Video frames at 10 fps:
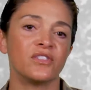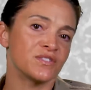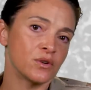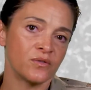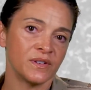the
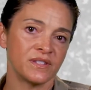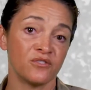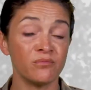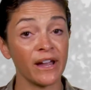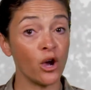surface of
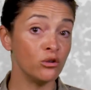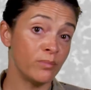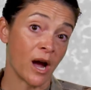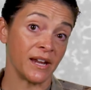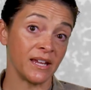my own
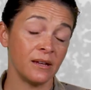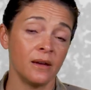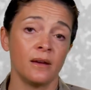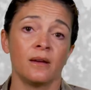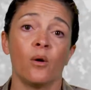body
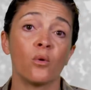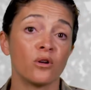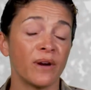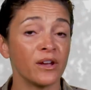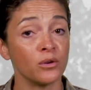or
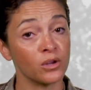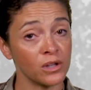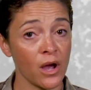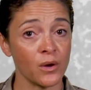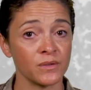my own
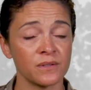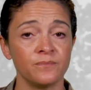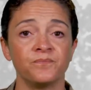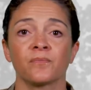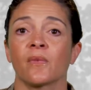clothes?
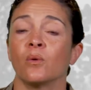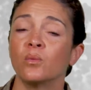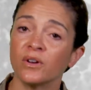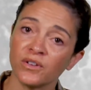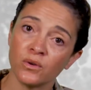
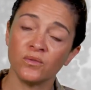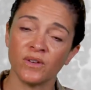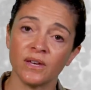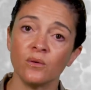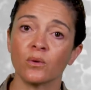Will
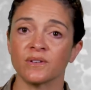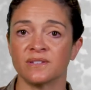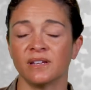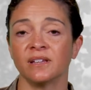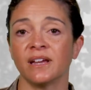UV or
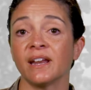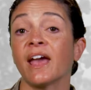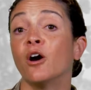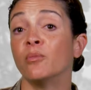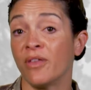sunlight
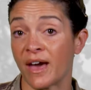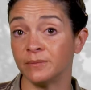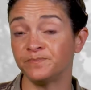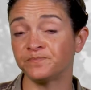help that?